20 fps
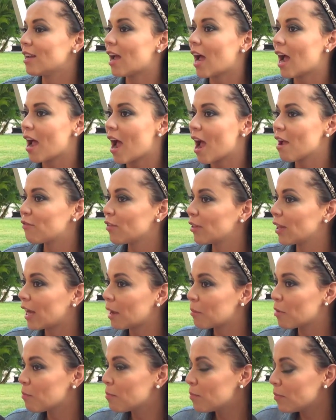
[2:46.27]
I feel like
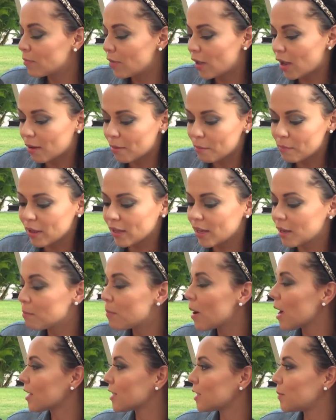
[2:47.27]
I'm a million
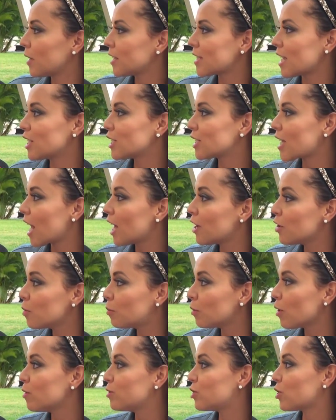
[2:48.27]
bucks because I just got a new
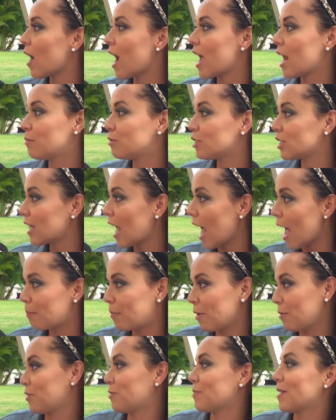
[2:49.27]
blow dry and I'm just
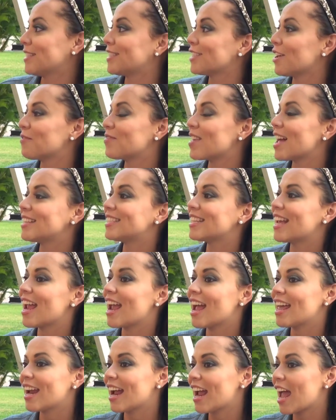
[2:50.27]
happy with myself that
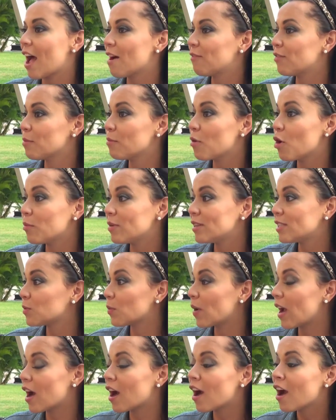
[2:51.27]
day. And I have the moments
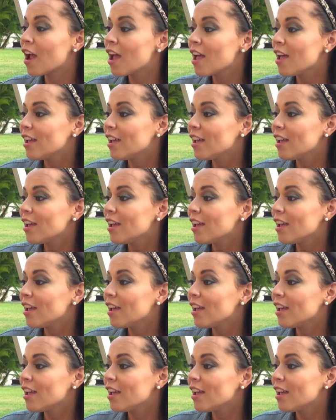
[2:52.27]
where,